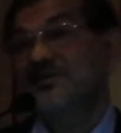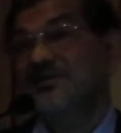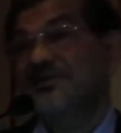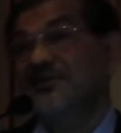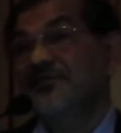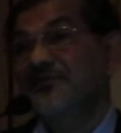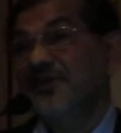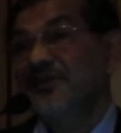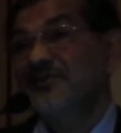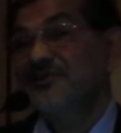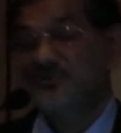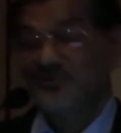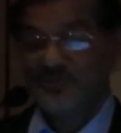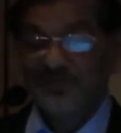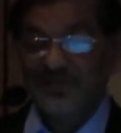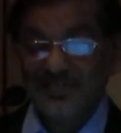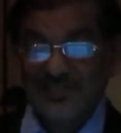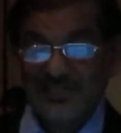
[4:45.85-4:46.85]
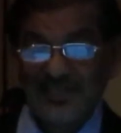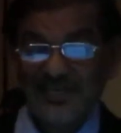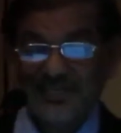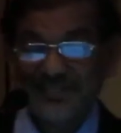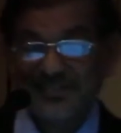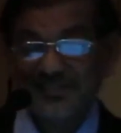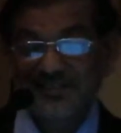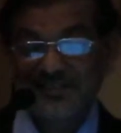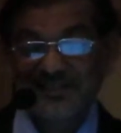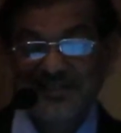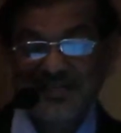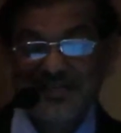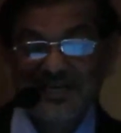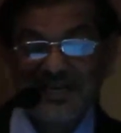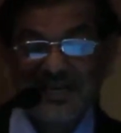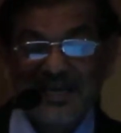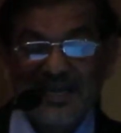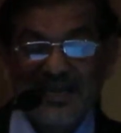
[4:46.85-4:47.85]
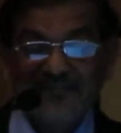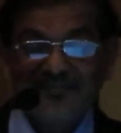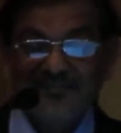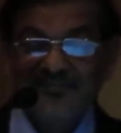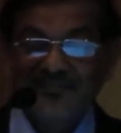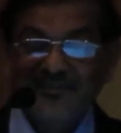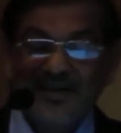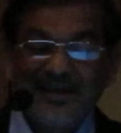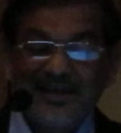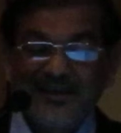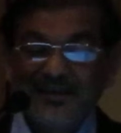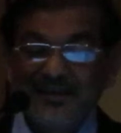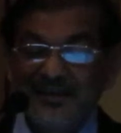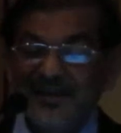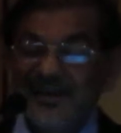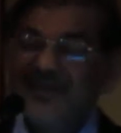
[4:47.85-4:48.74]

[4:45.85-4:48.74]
survey 2 years later, and we find